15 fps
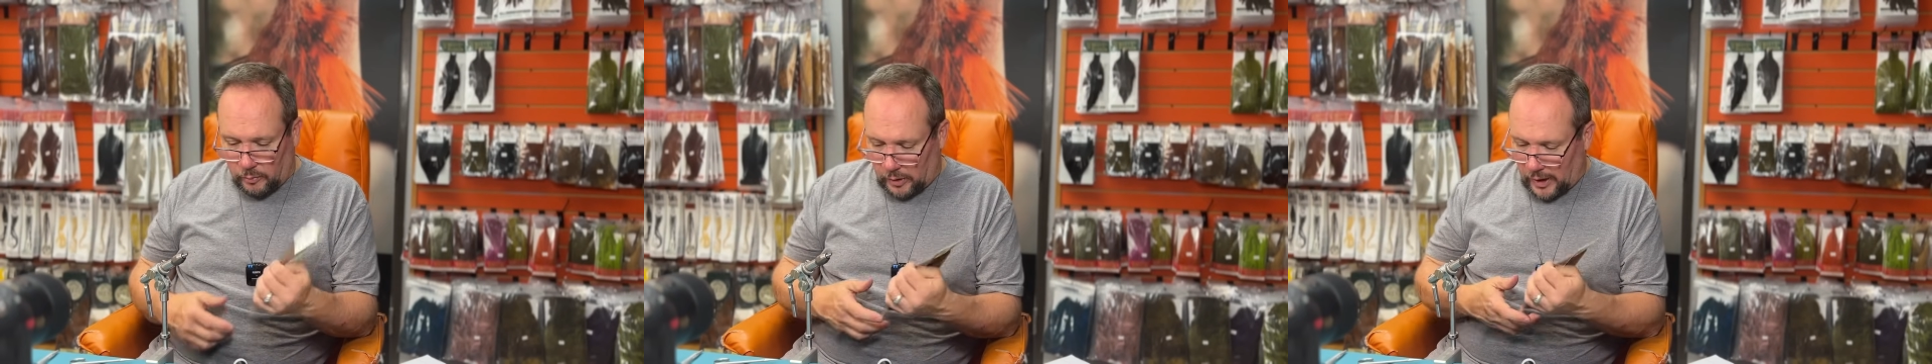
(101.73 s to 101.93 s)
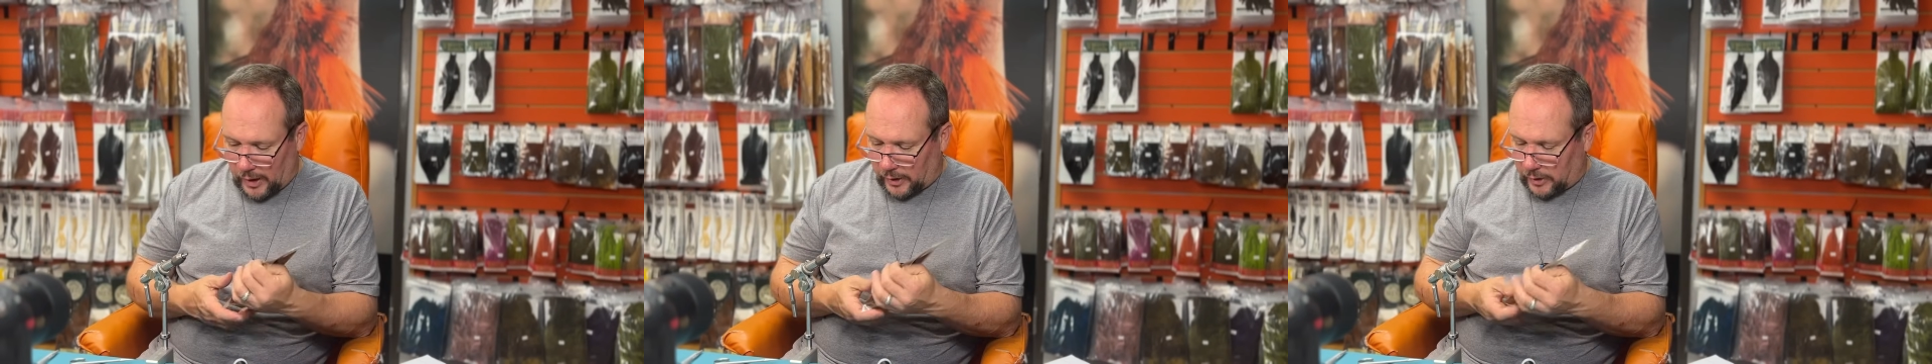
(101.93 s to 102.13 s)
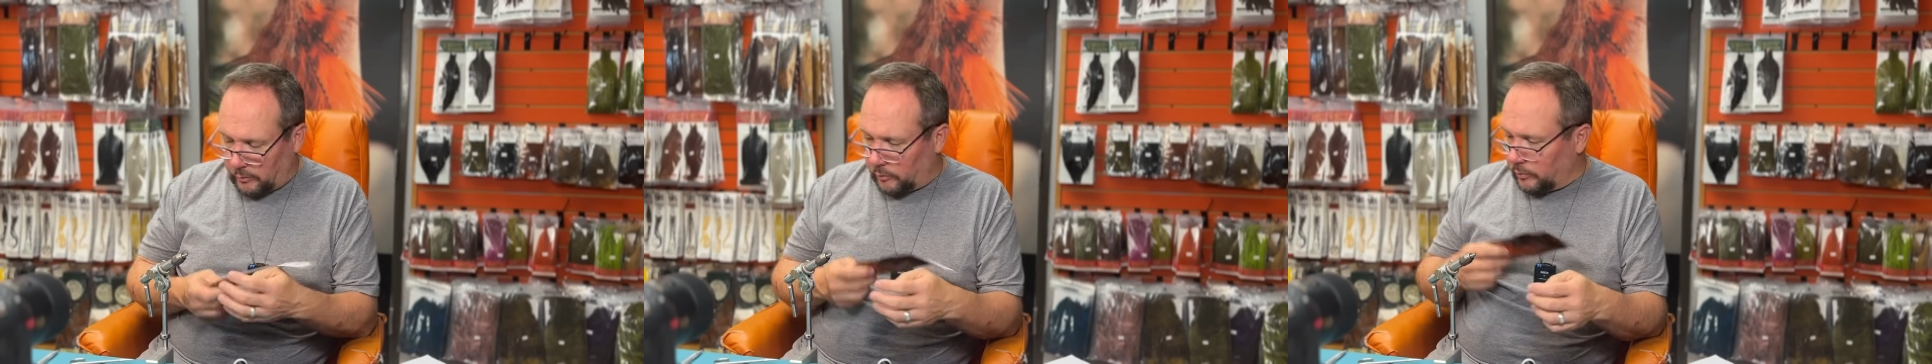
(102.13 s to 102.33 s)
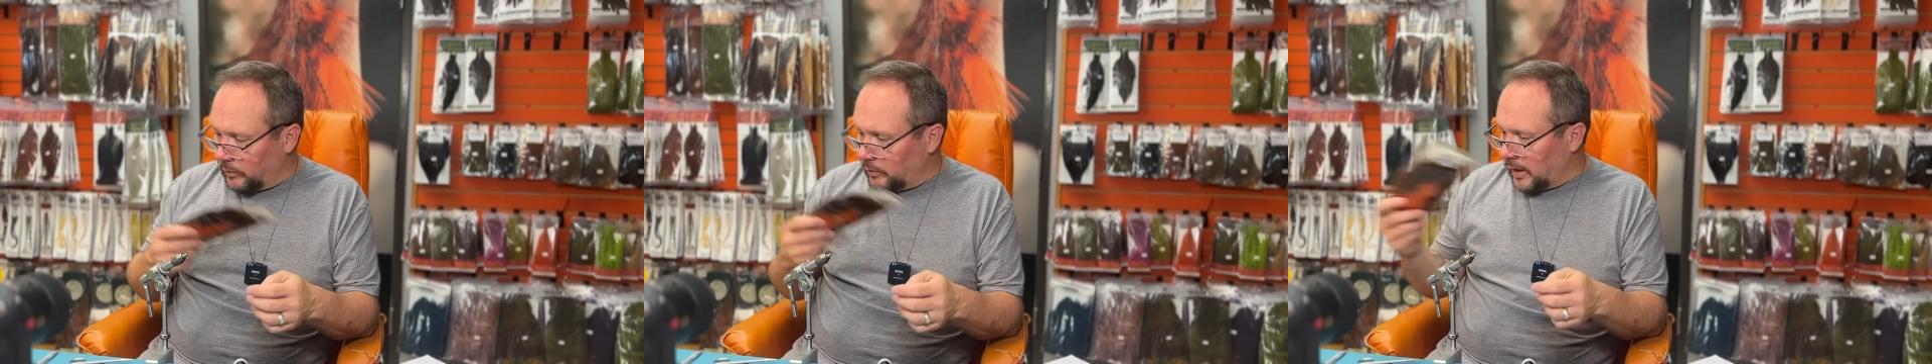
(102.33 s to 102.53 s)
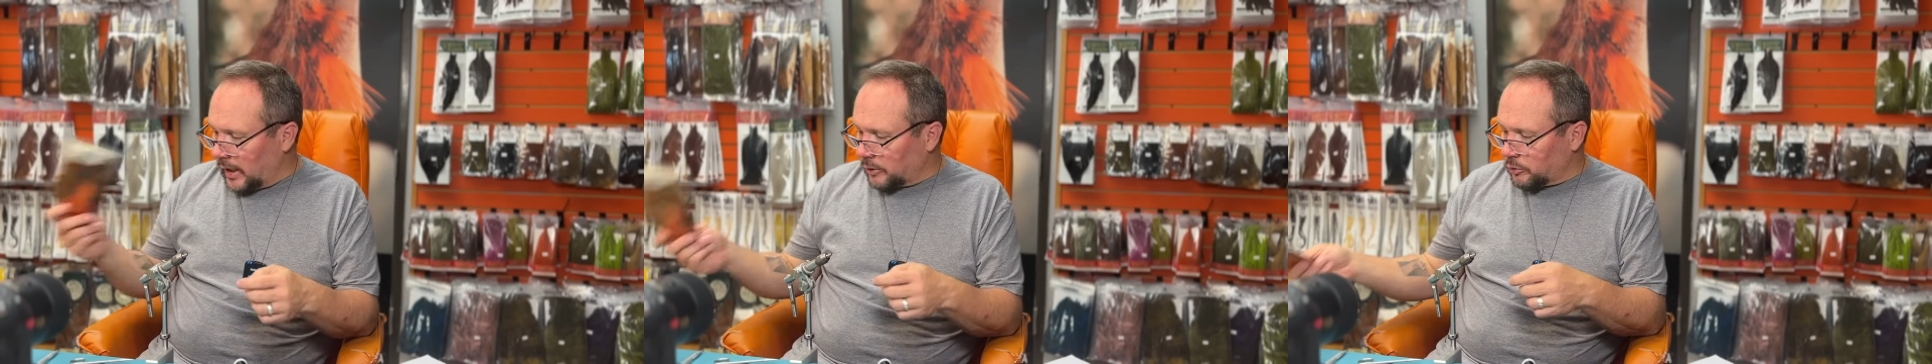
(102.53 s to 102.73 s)
black
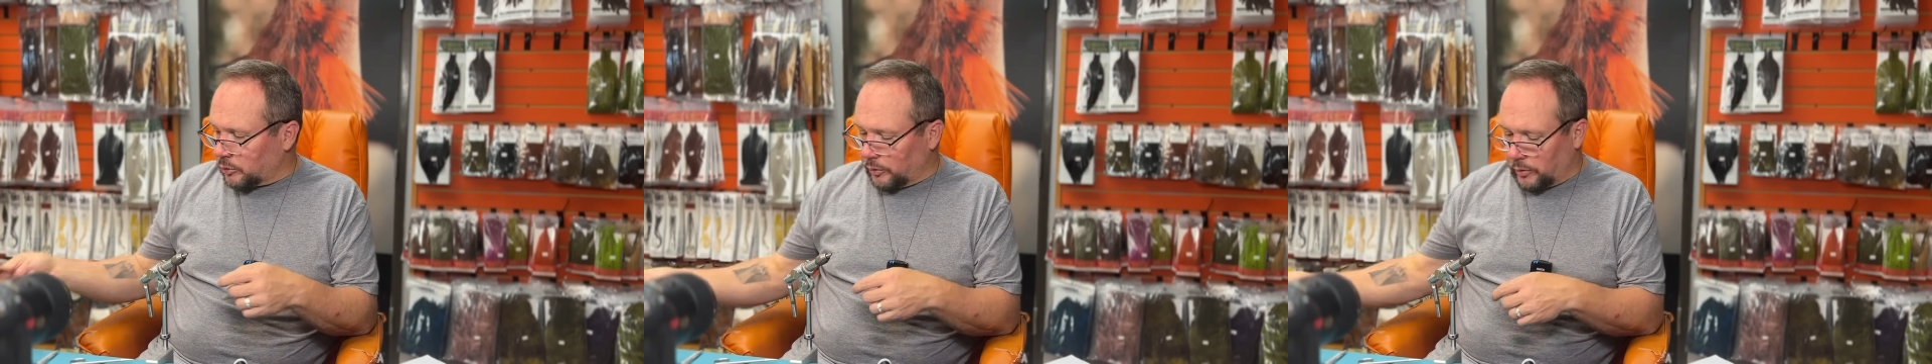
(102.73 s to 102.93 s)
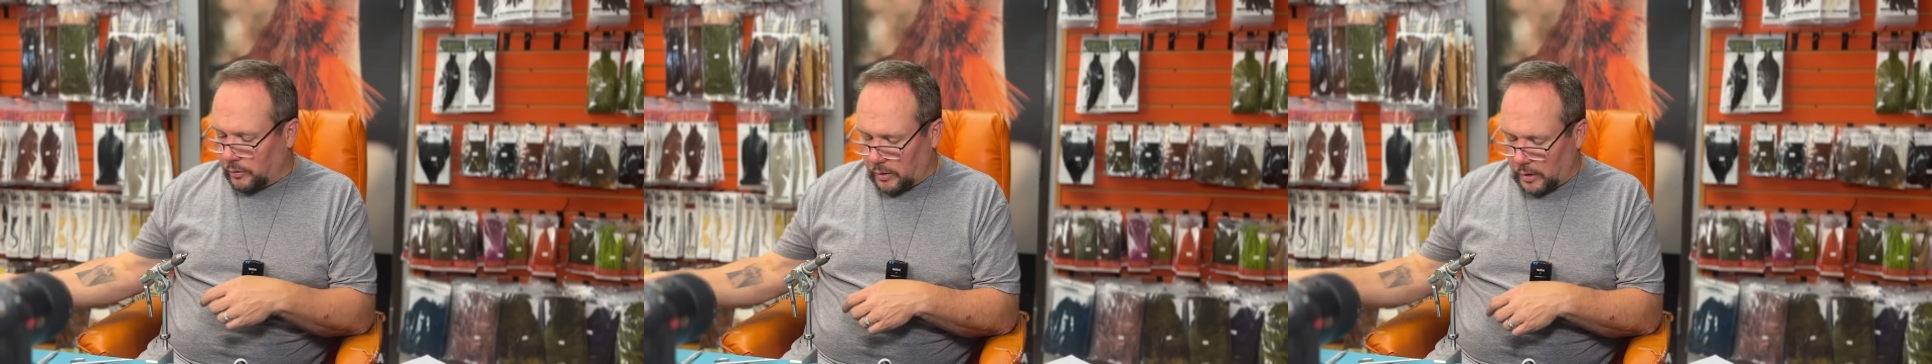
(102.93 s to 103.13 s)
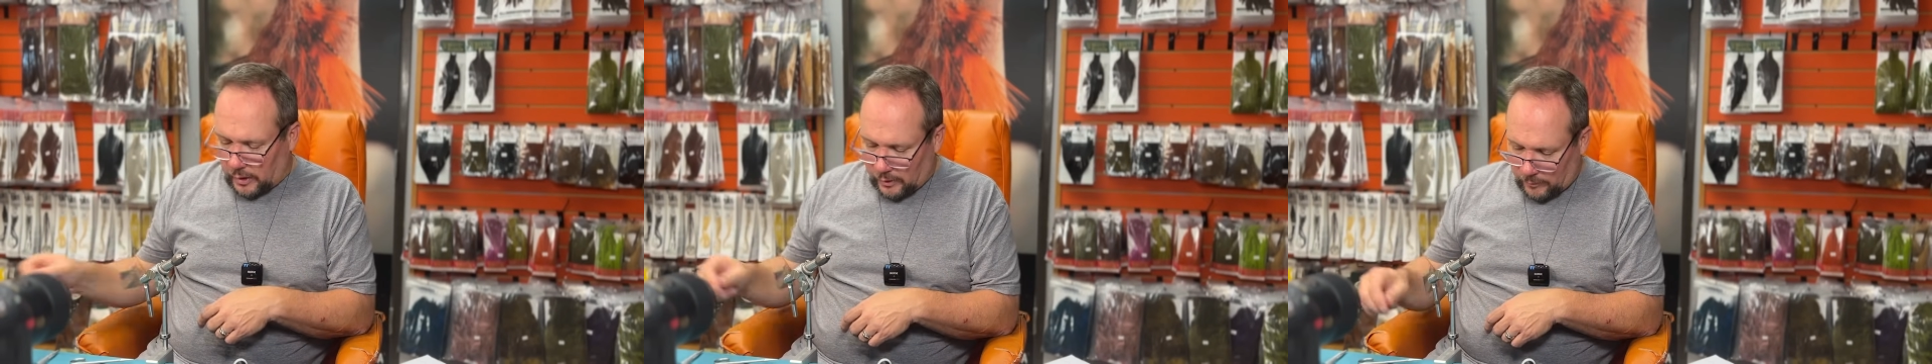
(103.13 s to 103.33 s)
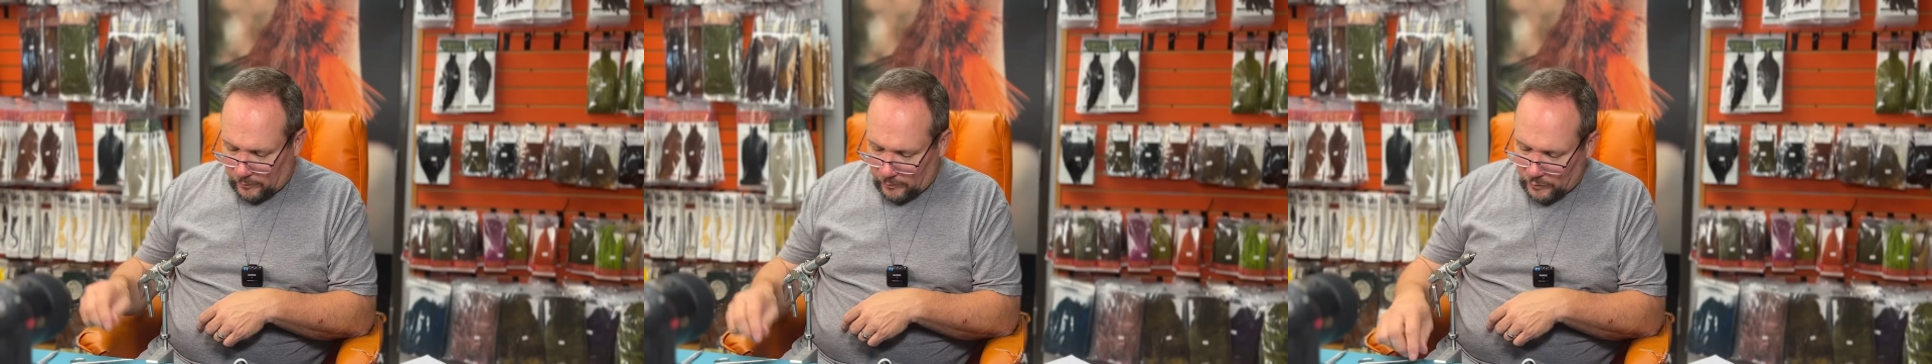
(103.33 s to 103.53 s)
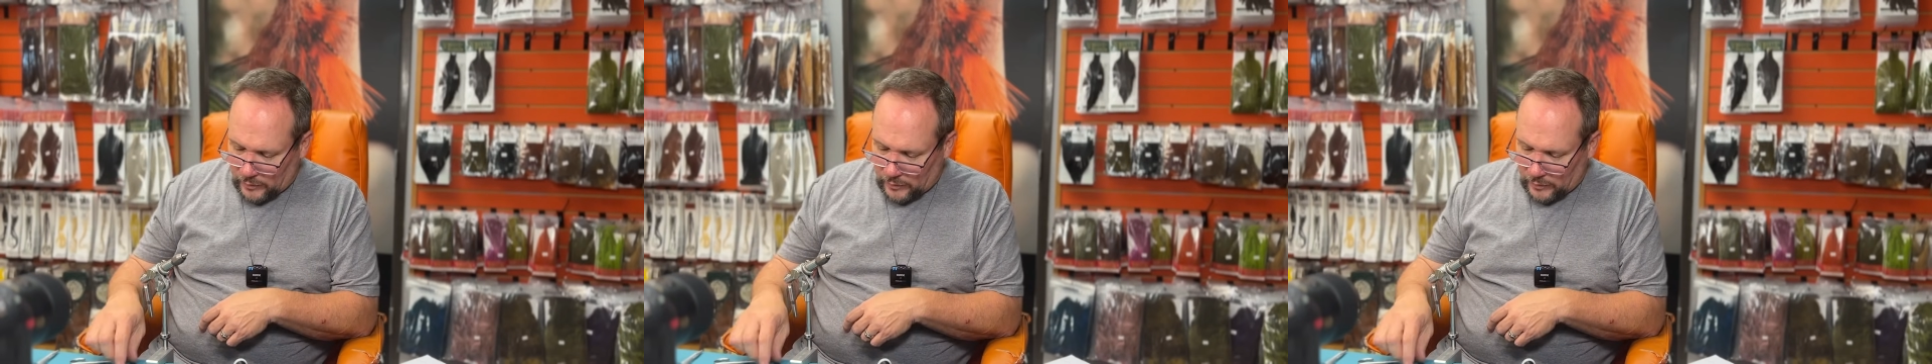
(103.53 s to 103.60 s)
and natural.